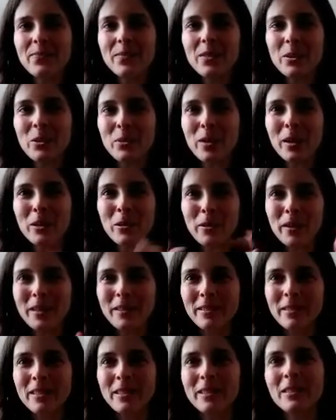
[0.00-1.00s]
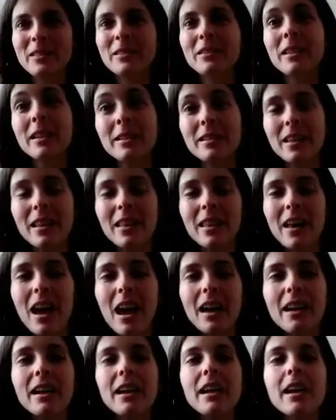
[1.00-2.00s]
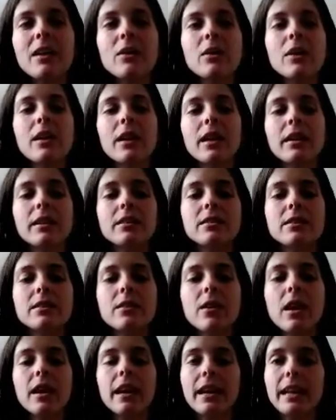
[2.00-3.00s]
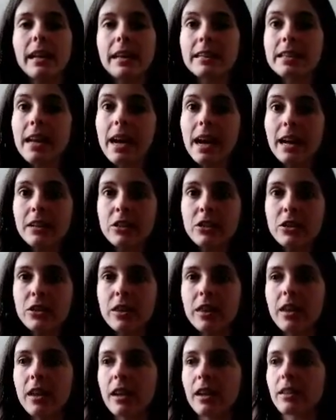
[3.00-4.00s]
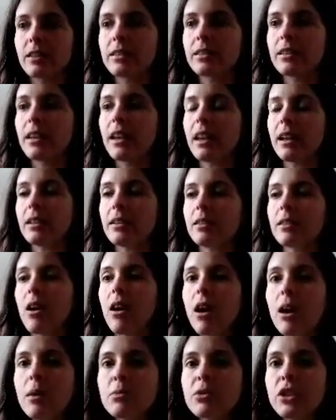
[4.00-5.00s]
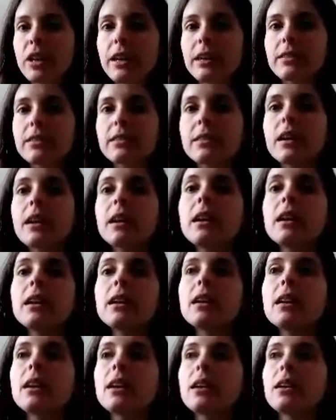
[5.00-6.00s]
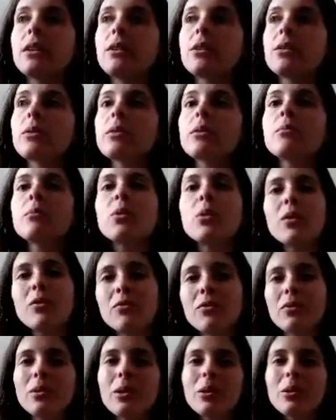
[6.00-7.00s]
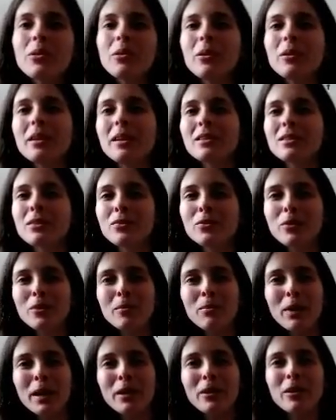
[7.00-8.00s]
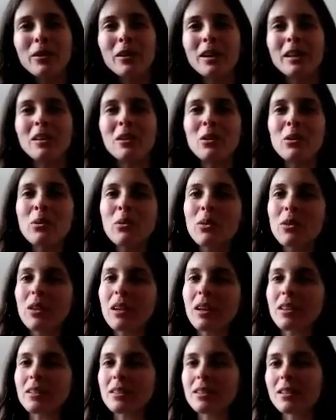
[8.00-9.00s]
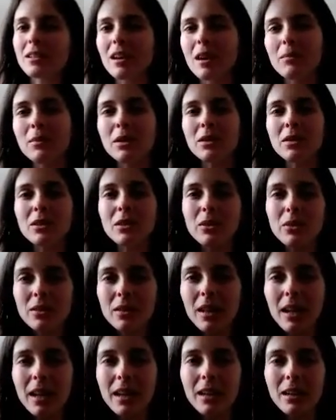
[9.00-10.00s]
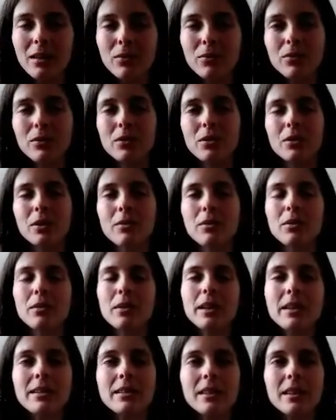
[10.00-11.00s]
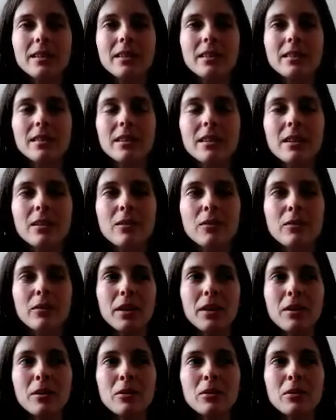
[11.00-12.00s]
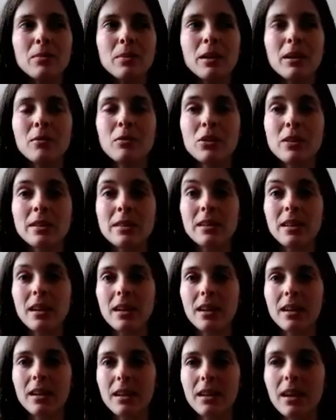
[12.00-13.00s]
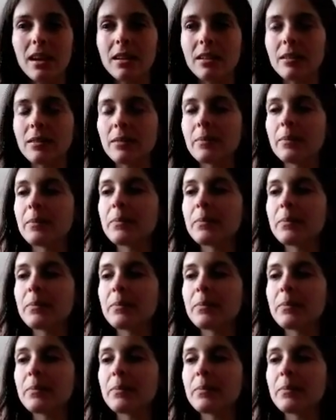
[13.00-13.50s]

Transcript: Surrendering to things like that, and not getting attached to things and objects. The more flow there is for better and new things to come into your life. So I've already said this in other videos, but I'm just saying it again.